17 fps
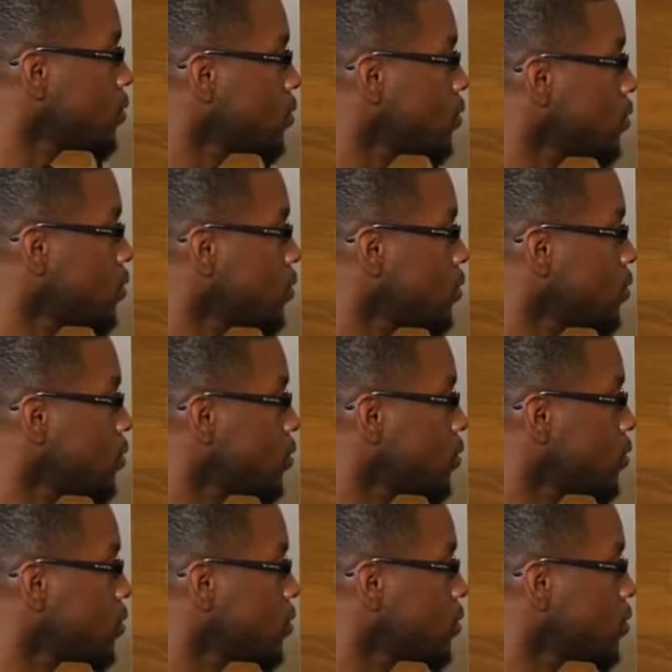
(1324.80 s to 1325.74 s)

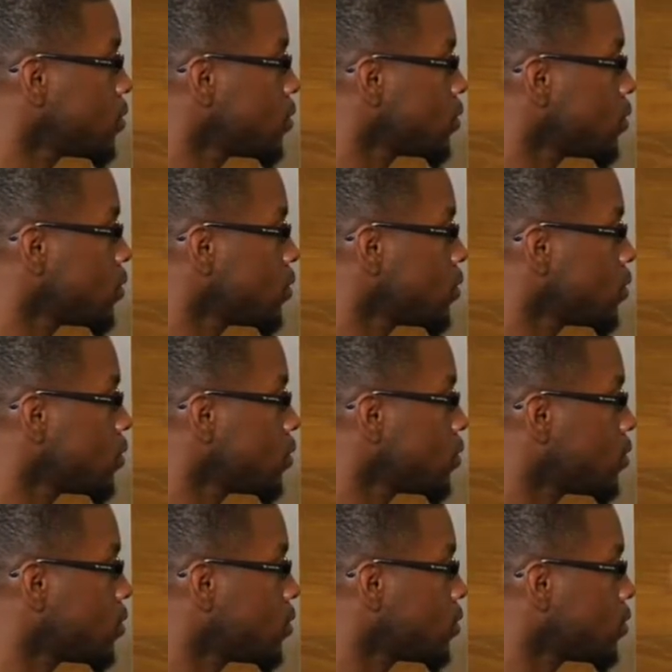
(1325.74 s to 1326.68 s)

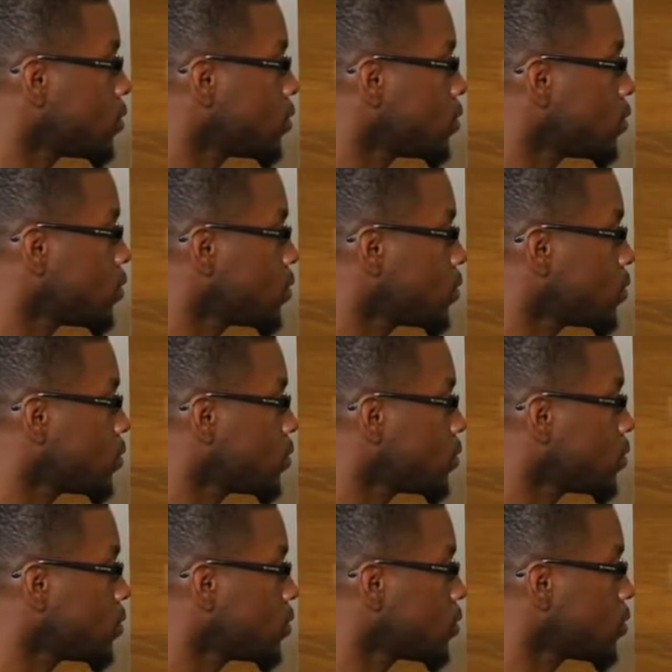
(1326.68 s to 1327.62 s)

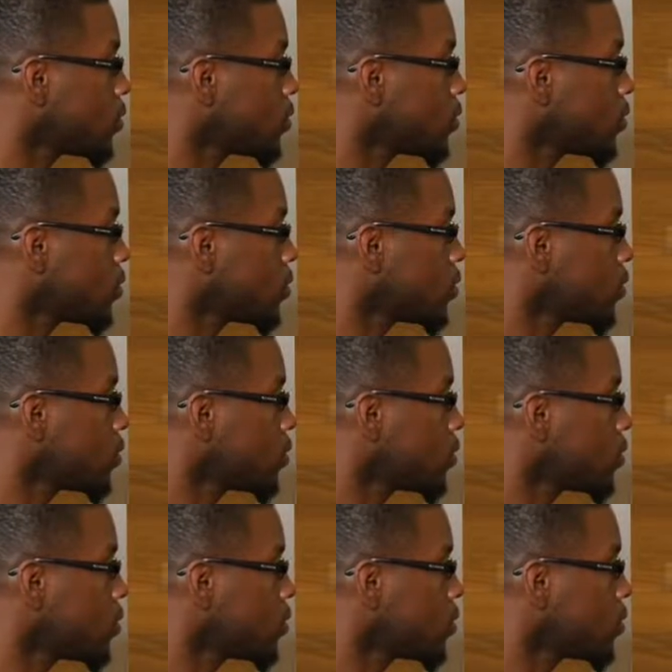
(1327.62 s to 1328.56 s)

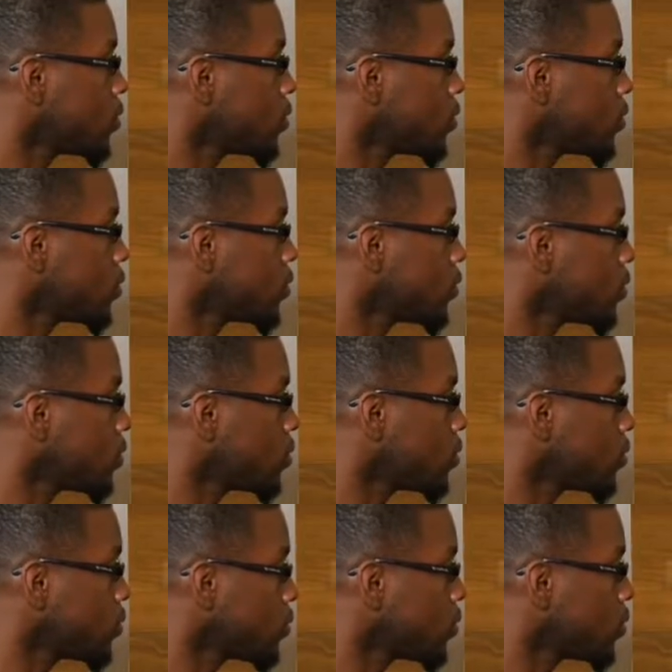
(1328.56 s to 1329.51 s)

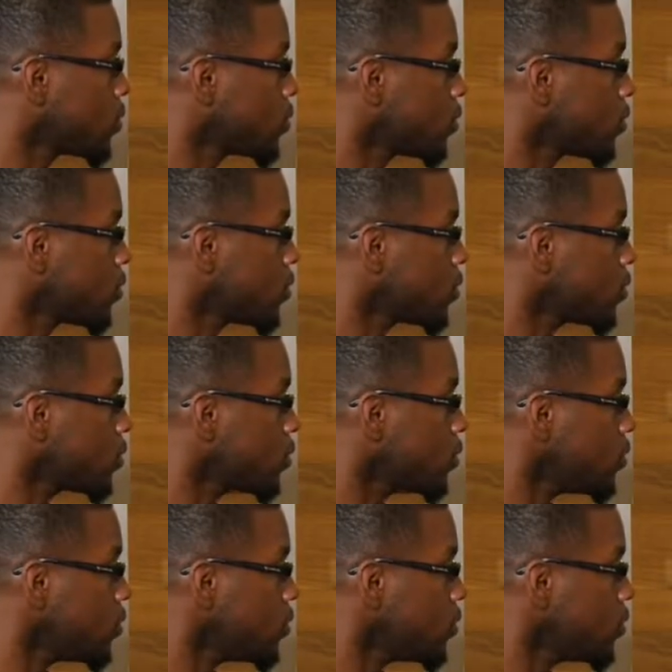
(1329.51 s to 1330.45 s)

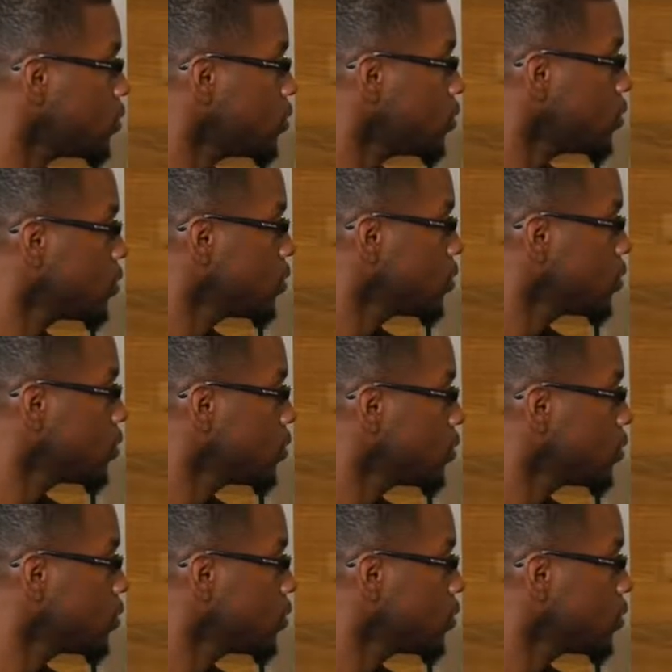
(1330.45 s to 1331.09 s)
This person isn't speaking.